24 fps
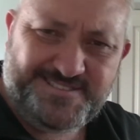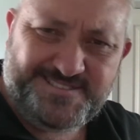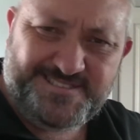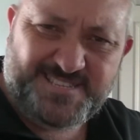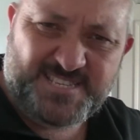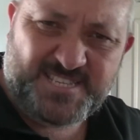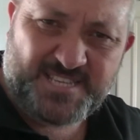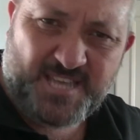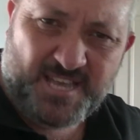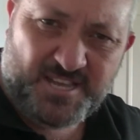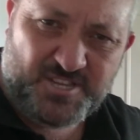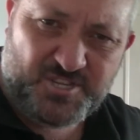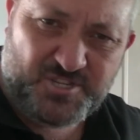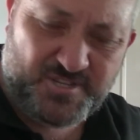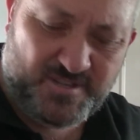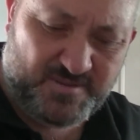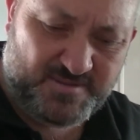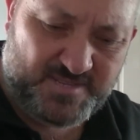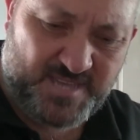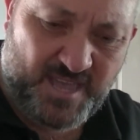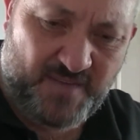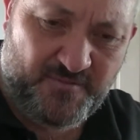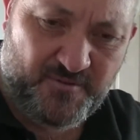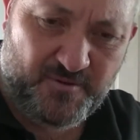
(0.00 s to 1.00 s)
discussion I
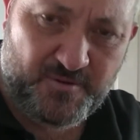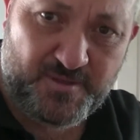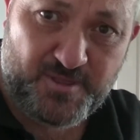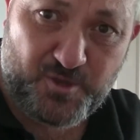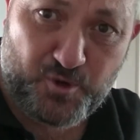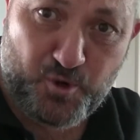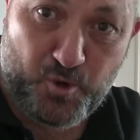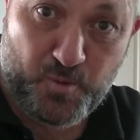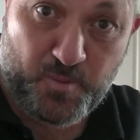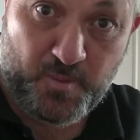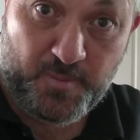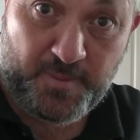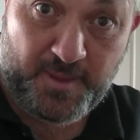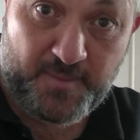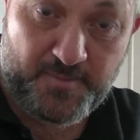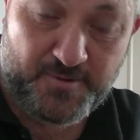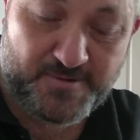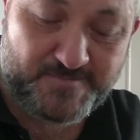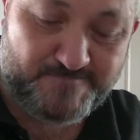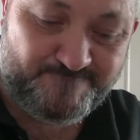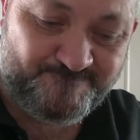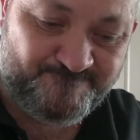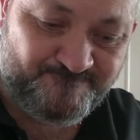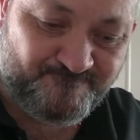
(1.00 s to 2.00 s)
was having with a group of
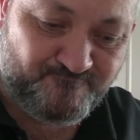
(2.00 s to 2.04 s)
people,